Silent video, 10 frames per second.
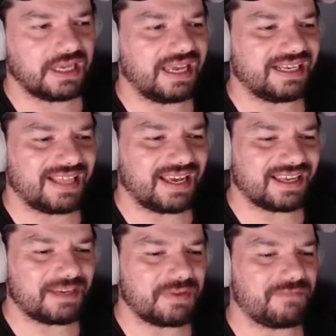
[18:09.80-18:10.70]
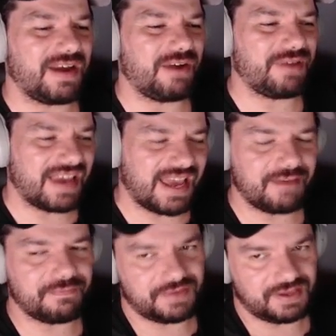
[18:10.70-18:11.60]
and that can be very
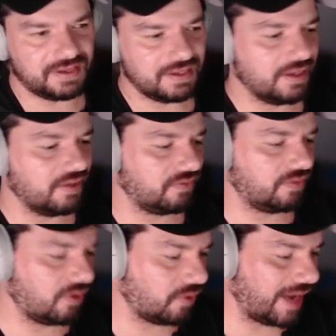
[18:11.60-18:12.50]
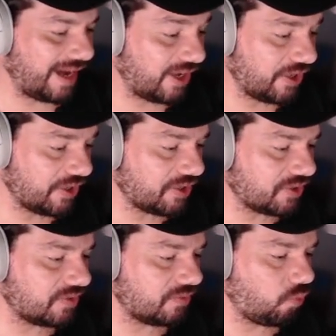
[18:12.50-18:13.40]
heavy. So a
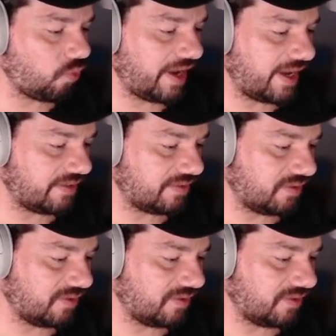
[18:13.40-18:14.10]
good way